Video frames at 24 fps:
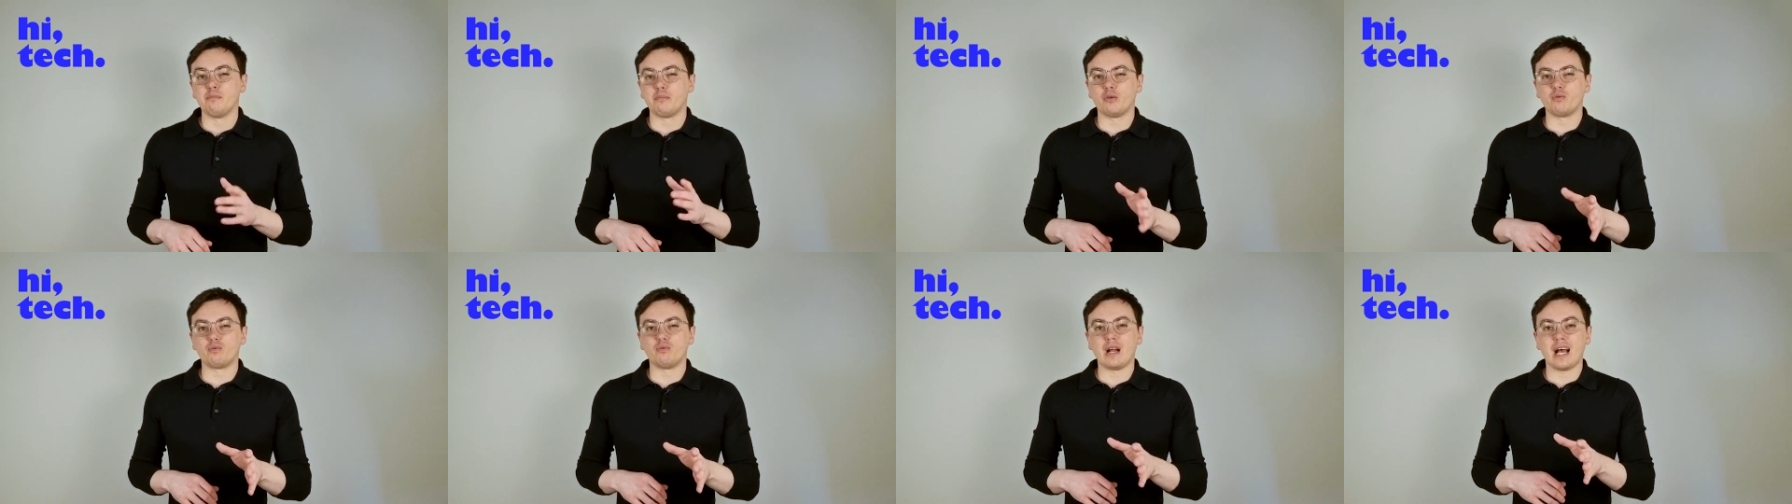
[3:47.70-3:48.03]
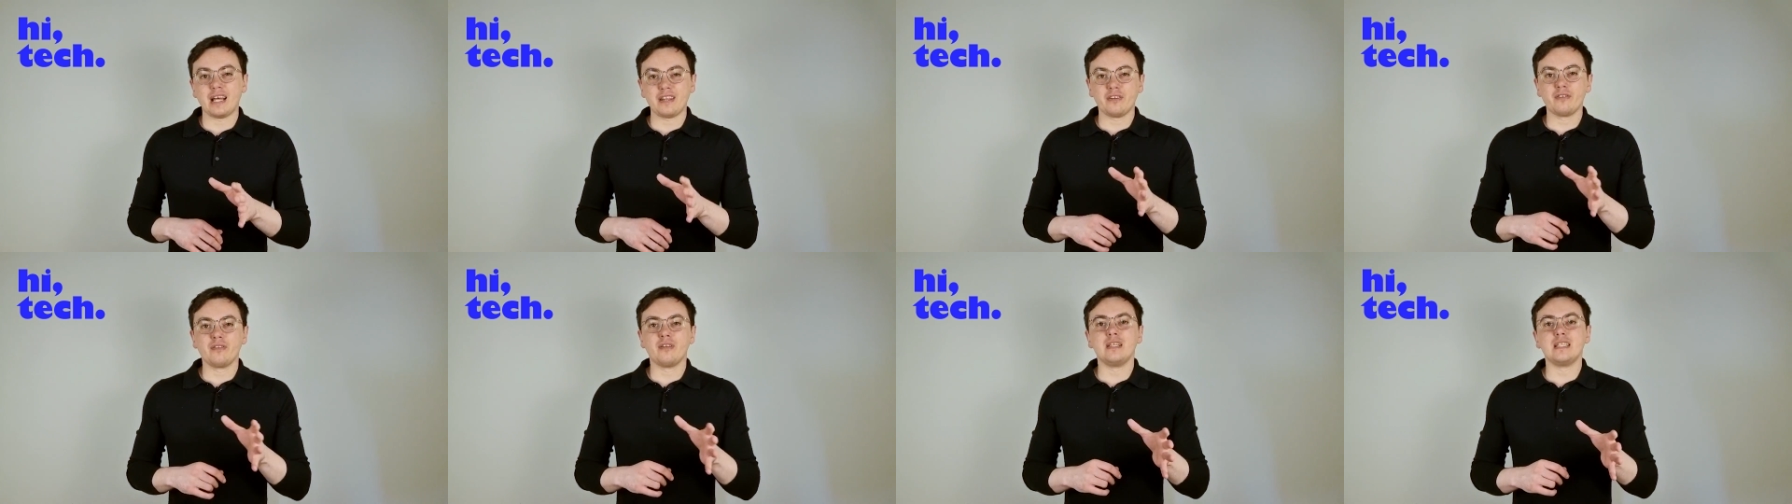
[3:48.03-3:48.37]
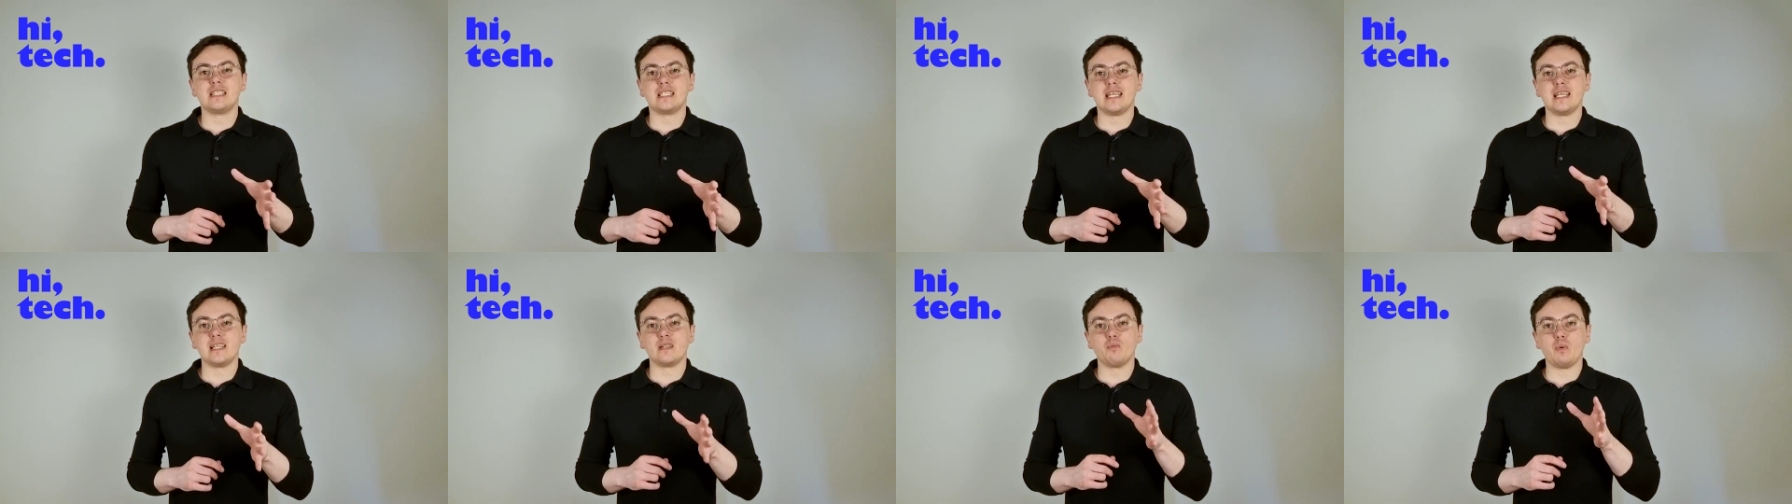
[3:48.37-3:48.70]
But rather than
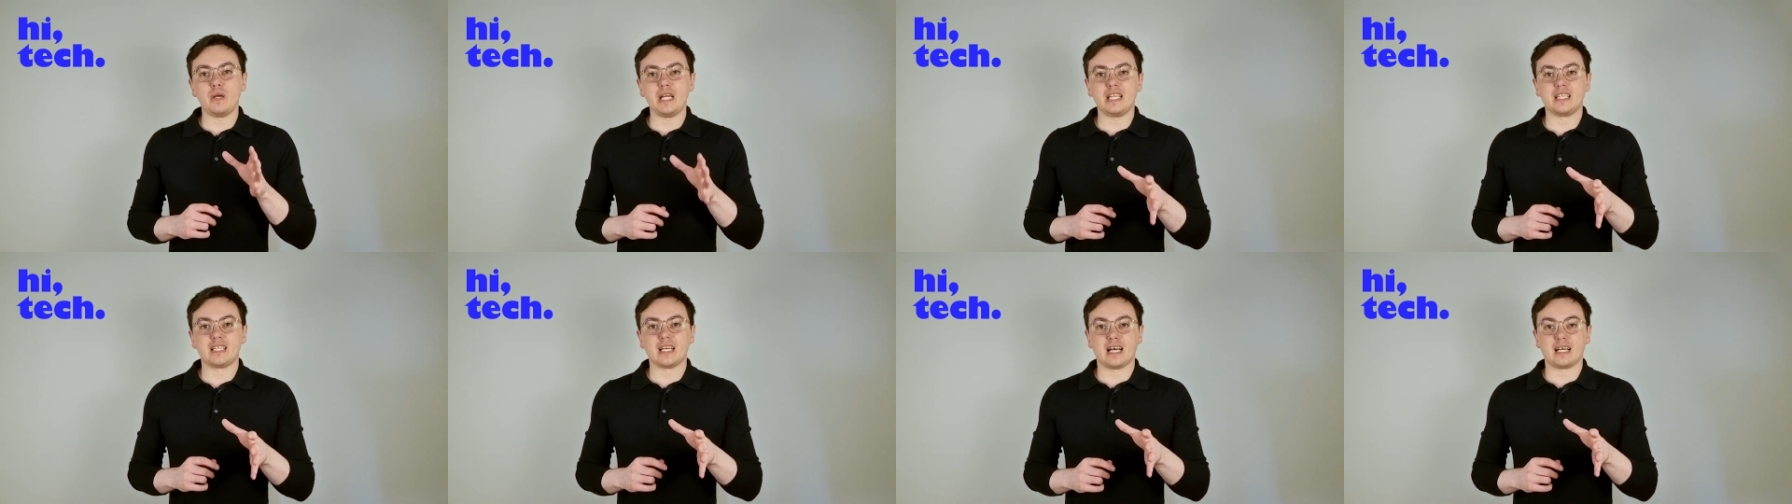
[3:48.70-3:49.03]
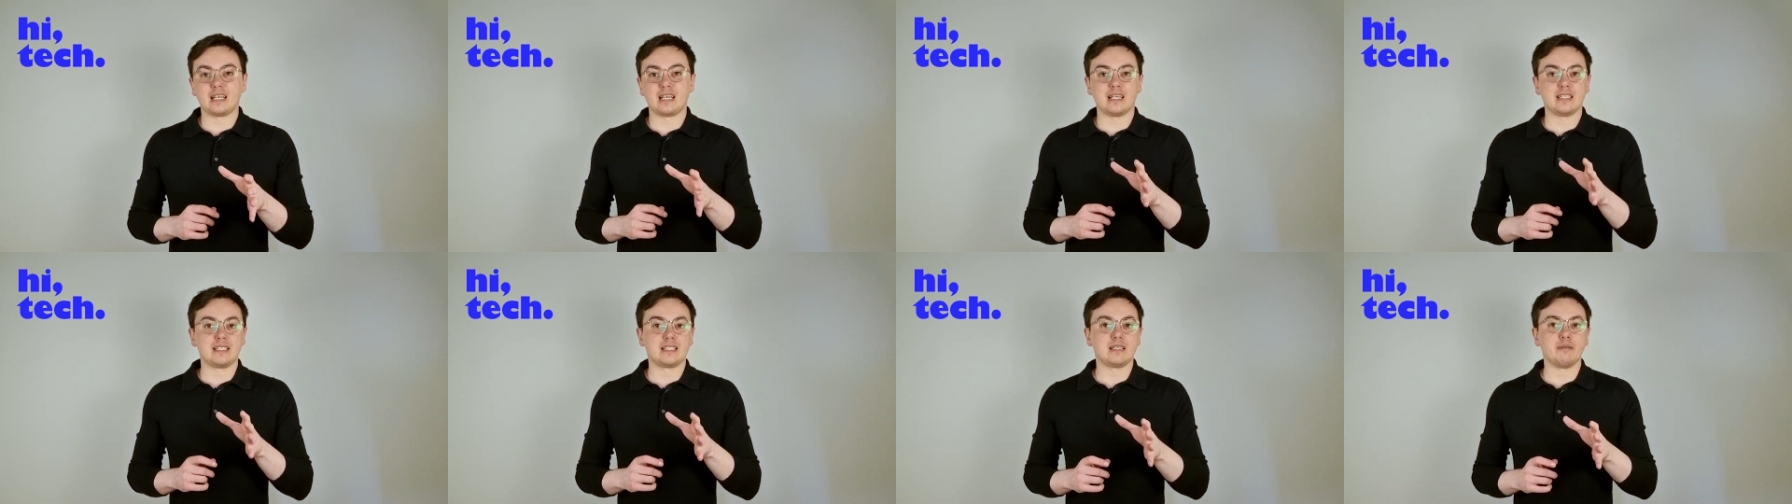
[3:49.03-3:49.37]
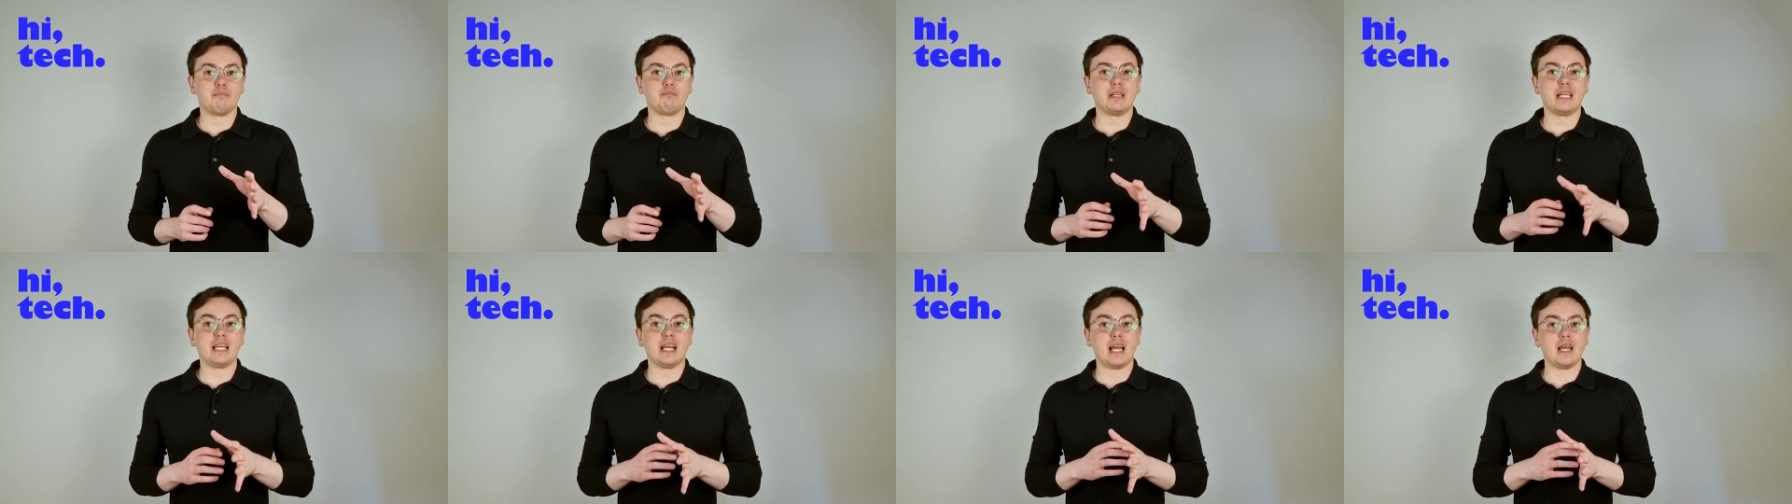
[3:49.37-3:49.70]
seeing WeChat as
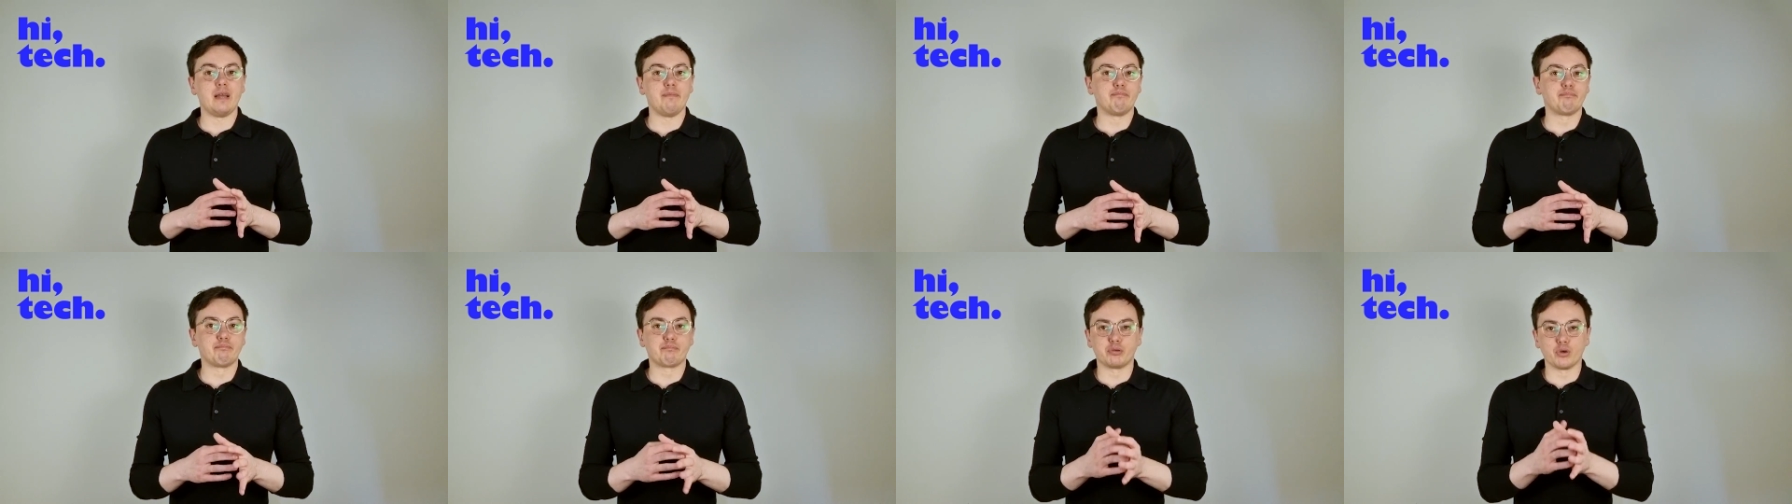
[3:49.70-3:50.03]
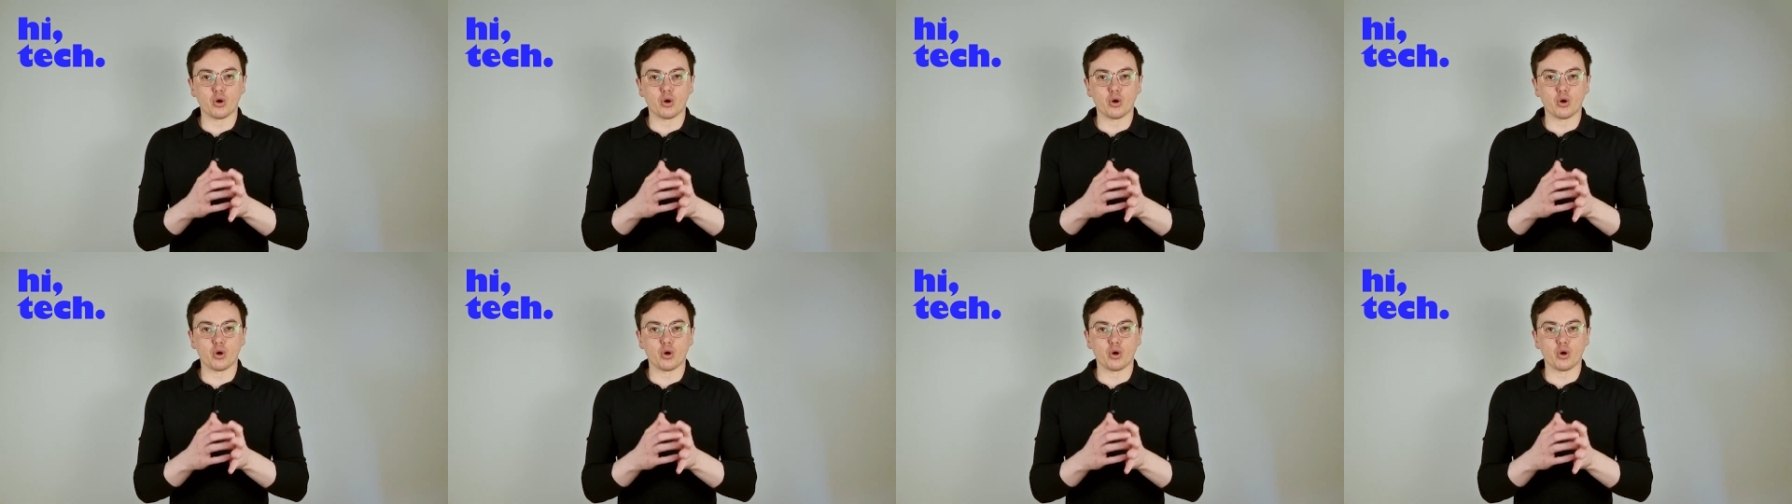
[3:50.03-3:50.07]
simply a